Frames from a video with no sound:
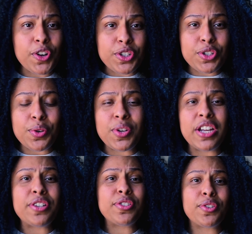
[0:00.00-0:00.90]
first 2
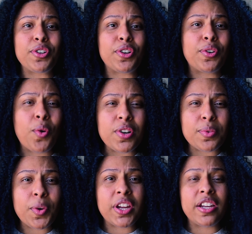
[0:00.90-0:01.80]
years are your
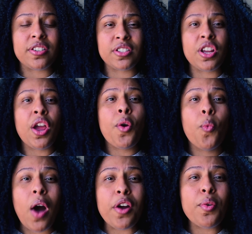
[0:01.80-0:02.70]
coursework years
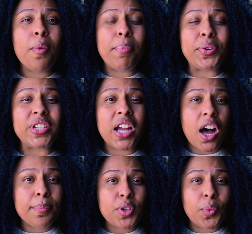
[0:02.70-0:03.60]
while you are building
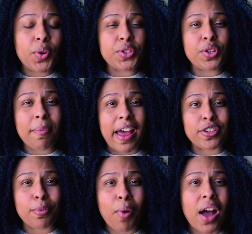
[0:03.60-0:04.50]
up towards your
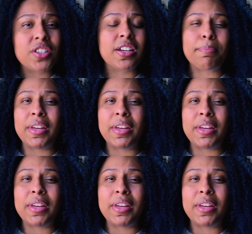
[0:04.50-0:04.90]
master project,